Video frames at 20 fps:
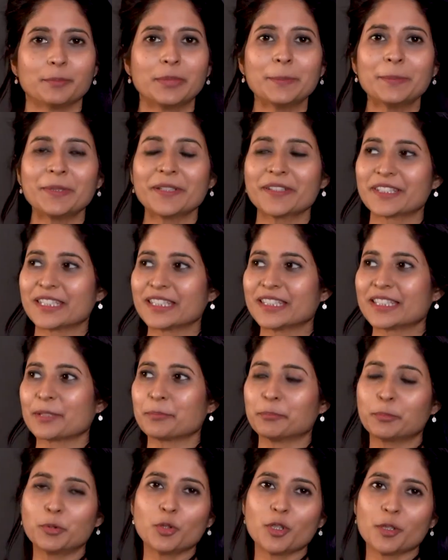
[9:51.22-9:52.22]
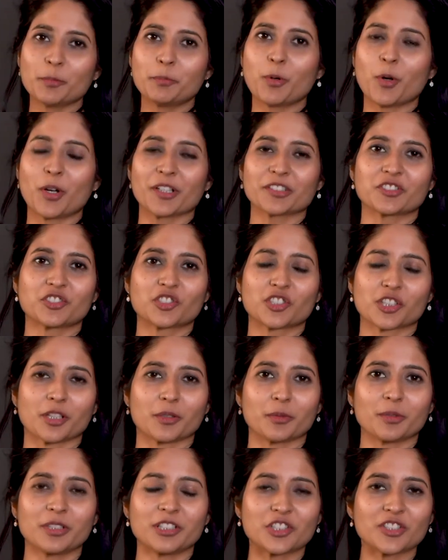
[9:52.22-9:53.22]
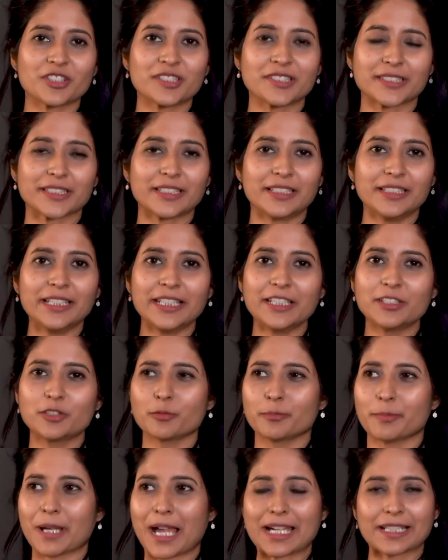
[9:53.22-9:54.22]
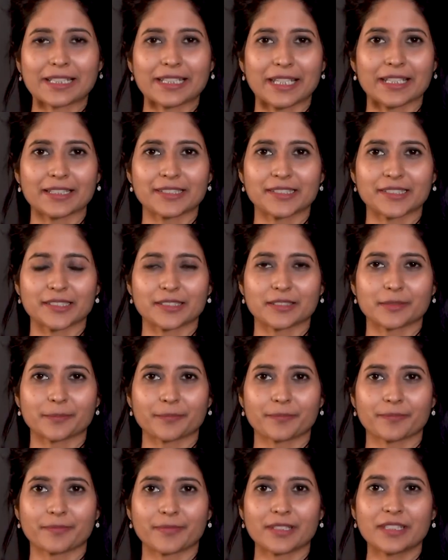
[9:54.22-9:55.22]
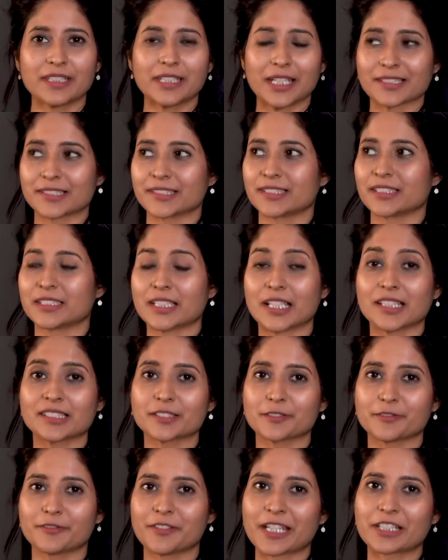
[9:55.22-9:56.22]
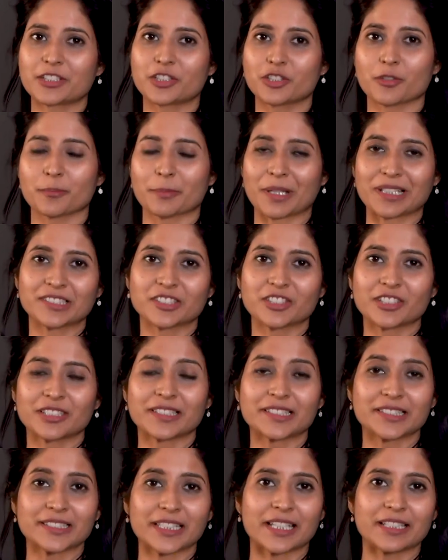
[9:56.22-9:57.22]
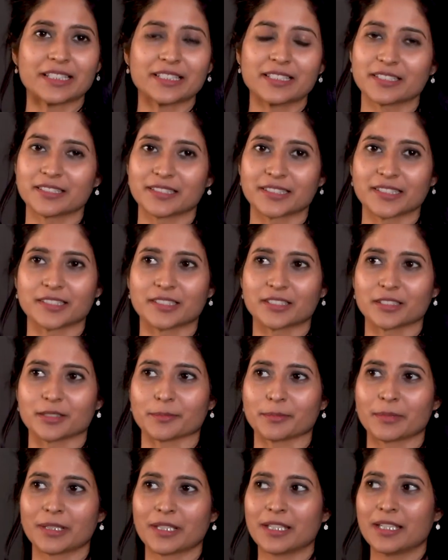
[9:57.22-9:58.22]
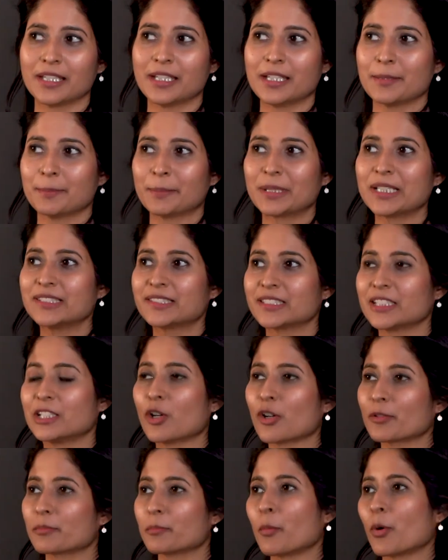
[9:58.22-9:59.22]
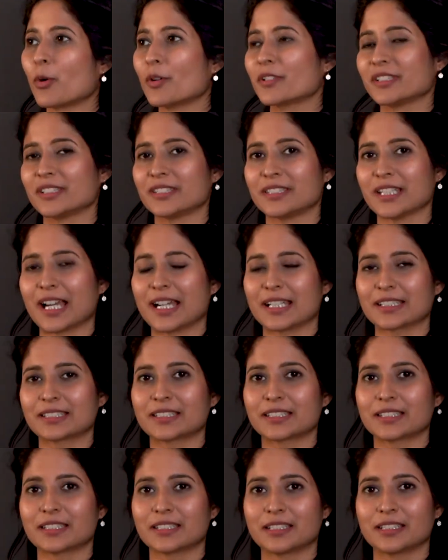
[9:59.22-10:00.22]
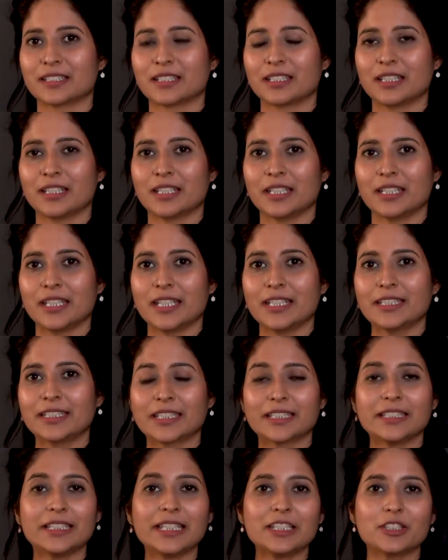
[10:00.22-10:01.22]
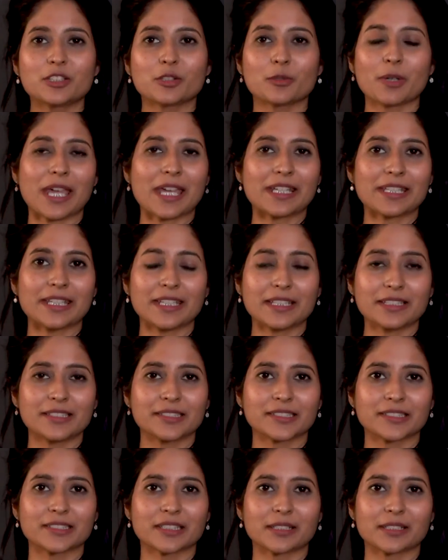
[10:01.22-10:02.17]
People think that poor posture will just lead to backaches. Yes, it does affect your musculoskeletal system, but it's a lot more than that. It can lead to headaches,